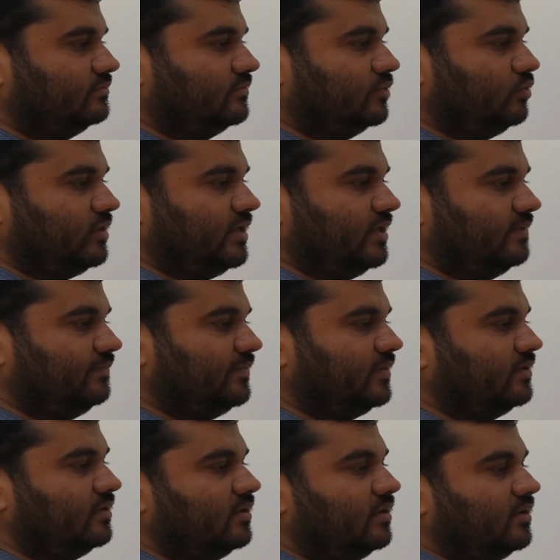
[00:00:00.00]
Okay.
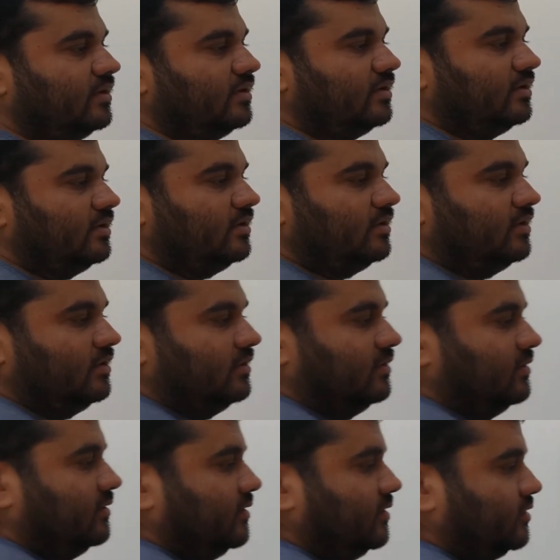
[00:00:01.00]

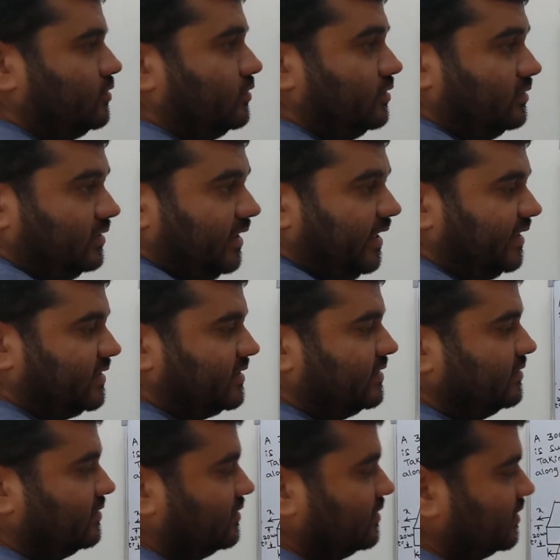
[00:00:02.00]
So
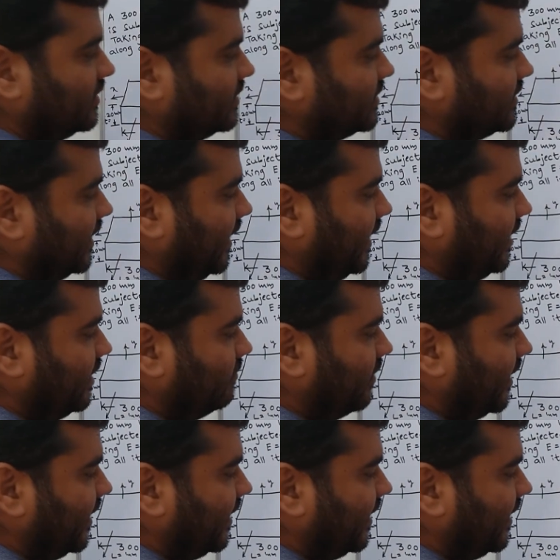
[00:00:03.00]
next, strain in y